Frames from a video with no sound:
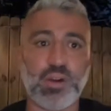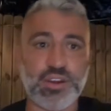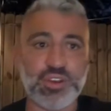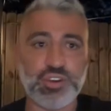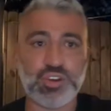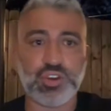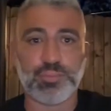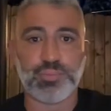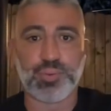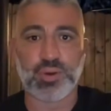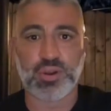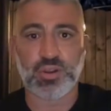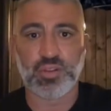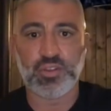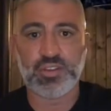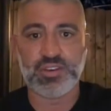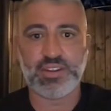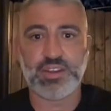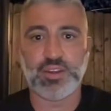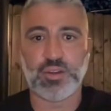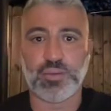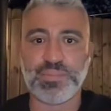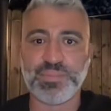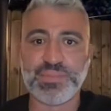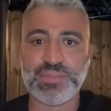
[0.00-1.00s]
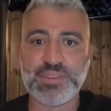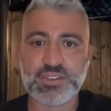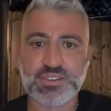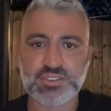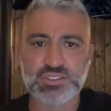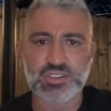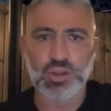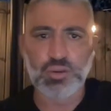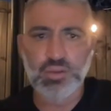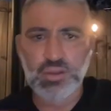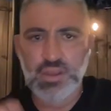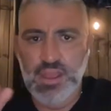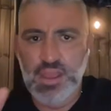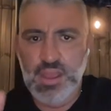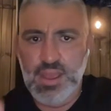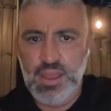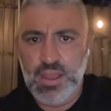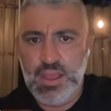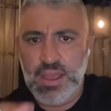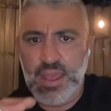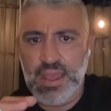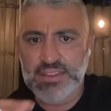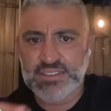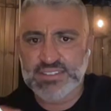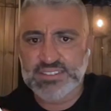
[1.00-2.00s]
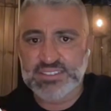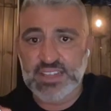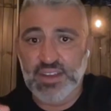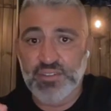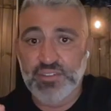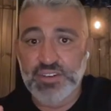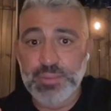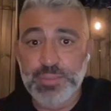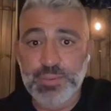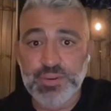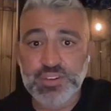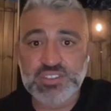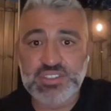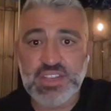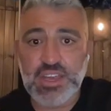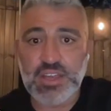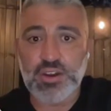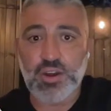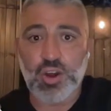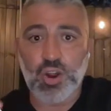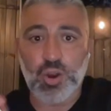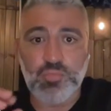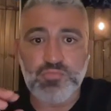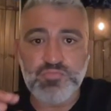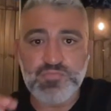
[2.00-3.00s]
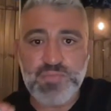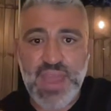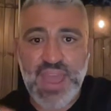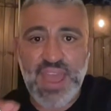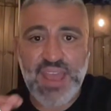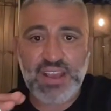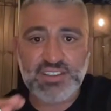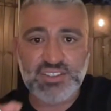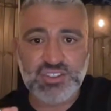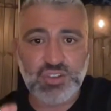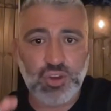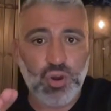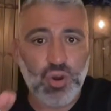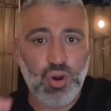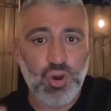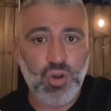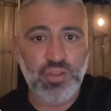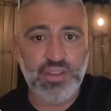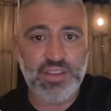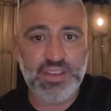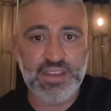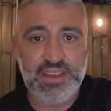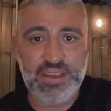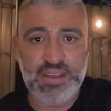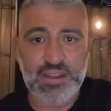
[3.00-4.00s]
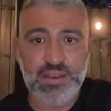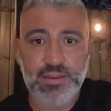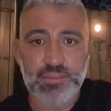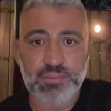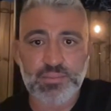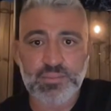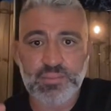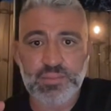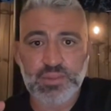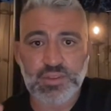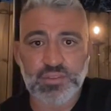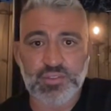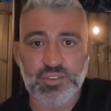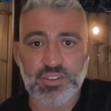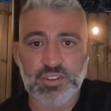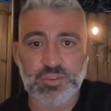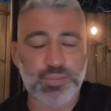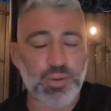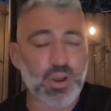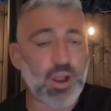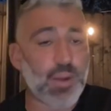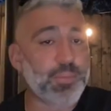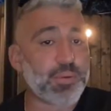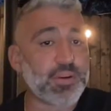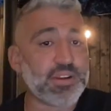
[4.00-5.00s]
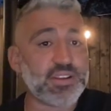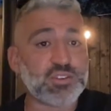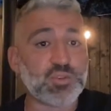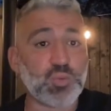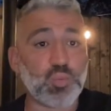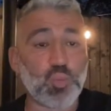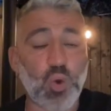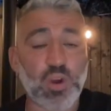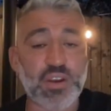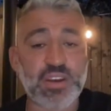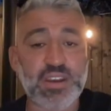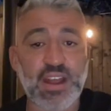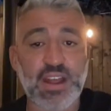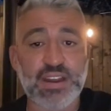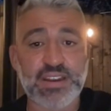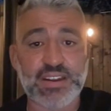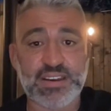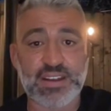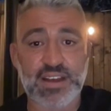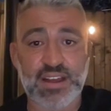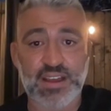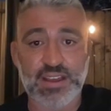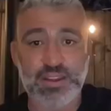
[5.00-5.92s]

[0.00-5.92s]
you can put on the deal. So, at 70%, our max all in for this property is $199.